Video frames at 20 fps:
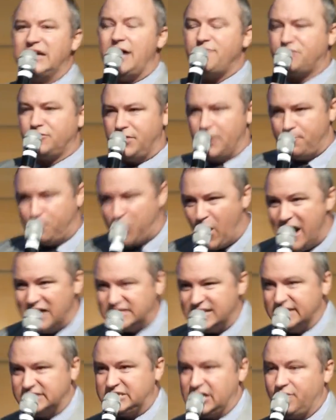after the
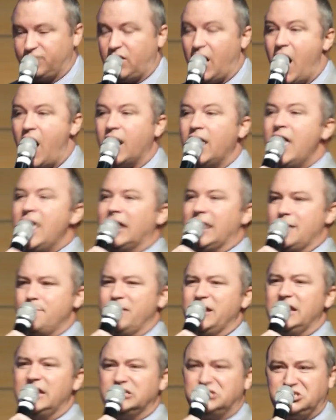presence of God, let
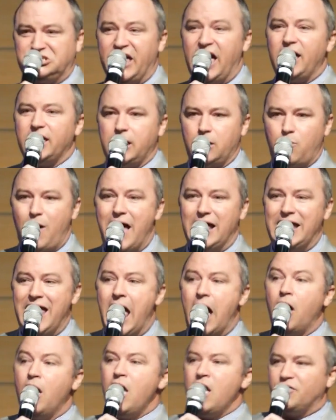me just tell you right
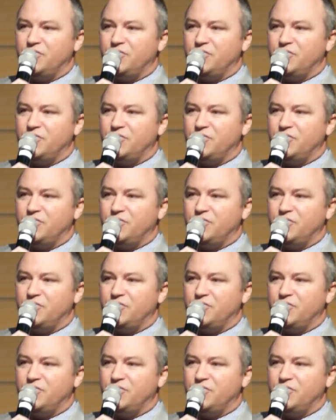now,